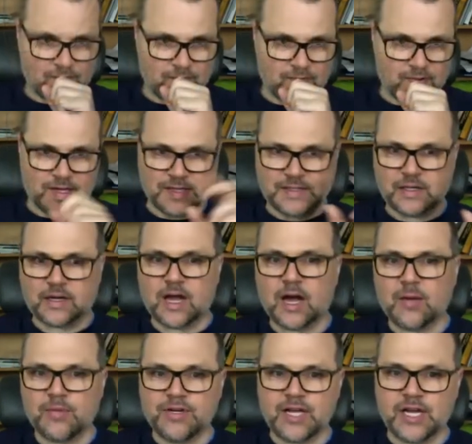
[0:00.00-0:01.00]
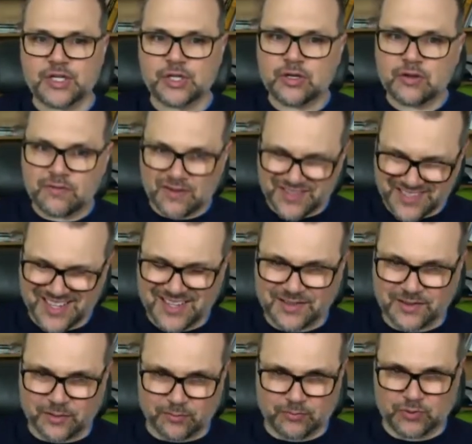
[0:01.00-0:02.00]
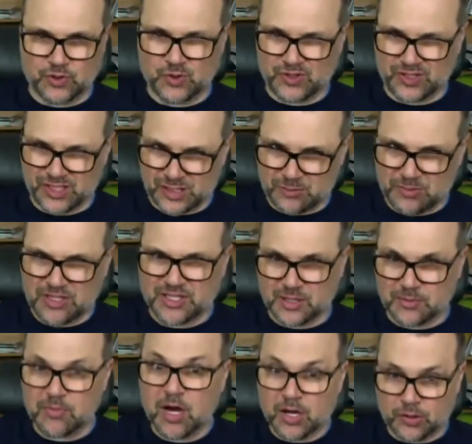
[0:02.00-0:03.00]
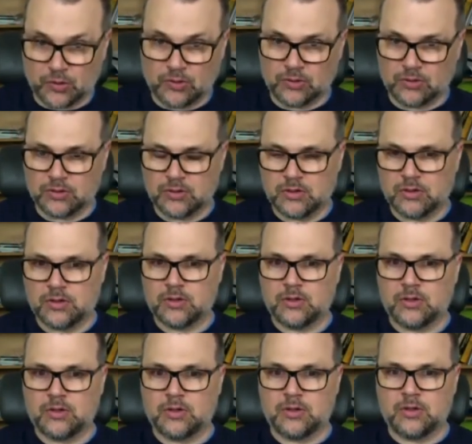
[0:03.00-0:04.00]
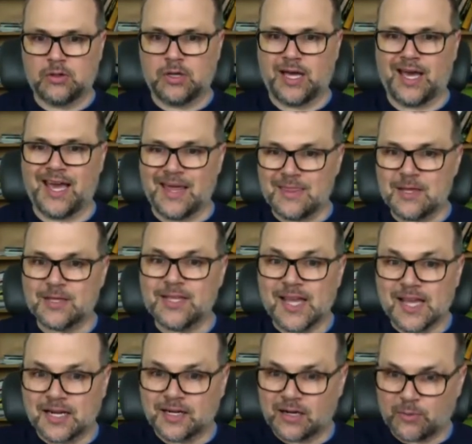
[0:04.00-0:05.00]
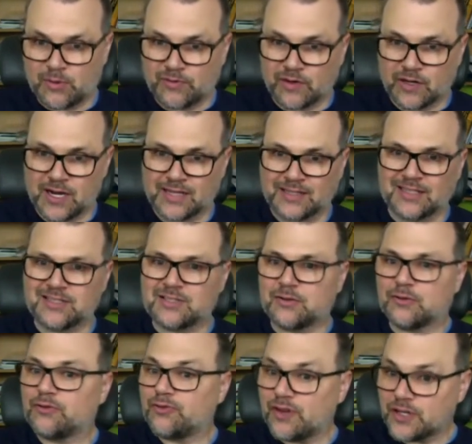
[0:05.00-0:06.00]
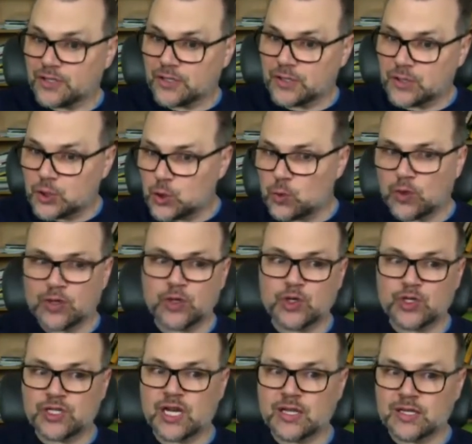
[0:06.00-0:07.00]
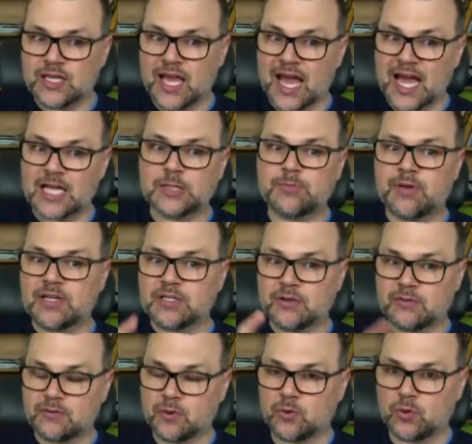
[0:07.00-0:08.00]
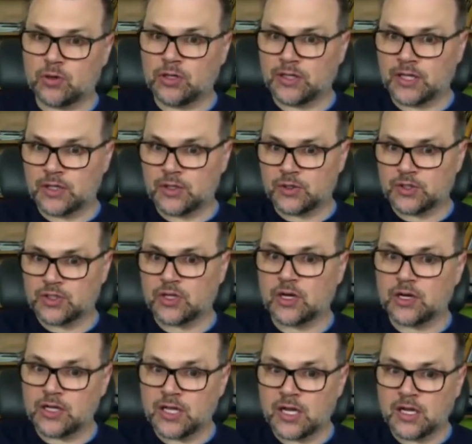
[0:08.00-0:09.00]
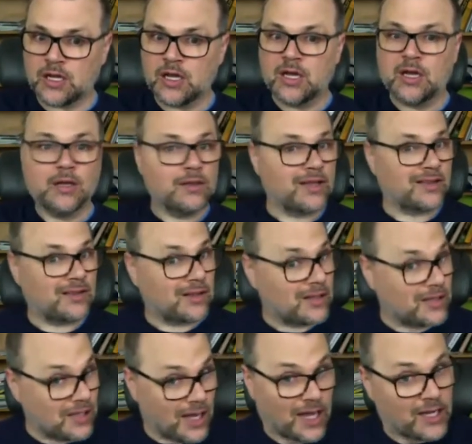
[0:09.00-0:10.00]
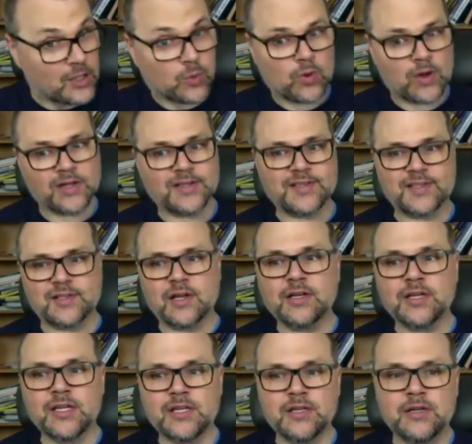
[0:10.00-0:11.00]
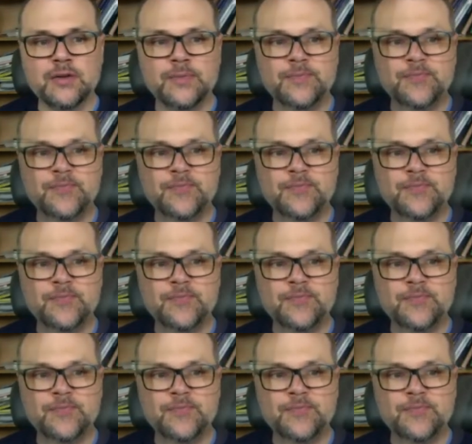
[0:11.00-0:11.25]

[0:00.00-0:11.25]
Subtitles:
Is the combination of the system, so the explicit model, and the data that we've collected sufficient to understand the aspects of the world that you're studying, that the client wants studied?